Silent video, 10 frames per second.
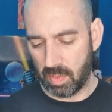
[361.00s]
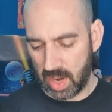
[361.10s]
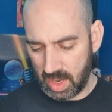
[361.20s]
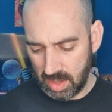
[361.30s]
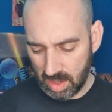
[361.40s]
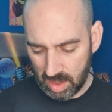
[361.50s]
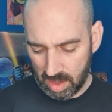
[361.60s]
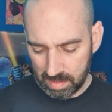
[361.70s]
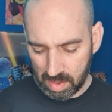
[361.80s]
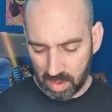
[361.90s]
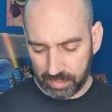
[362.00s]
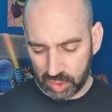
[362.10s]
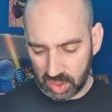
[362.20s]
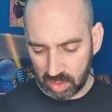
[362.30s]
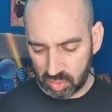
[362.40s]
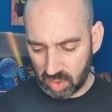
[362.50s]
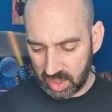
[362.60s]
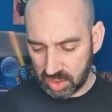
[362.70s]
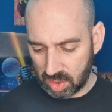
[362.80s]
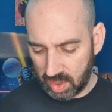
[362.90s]
already. But obviously, it was
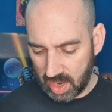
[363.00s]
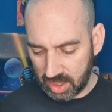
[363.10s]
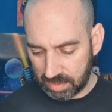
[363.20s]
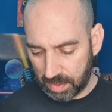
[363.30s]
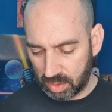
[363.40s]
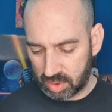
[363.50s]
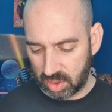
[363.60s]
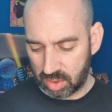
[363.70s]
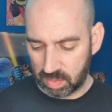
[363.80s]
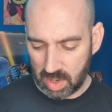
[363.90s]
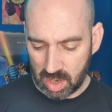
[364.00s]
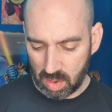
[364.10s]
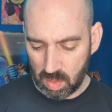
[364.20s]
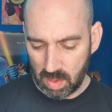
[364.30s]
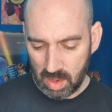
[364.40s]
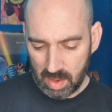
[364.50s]
released on the Xbox as well.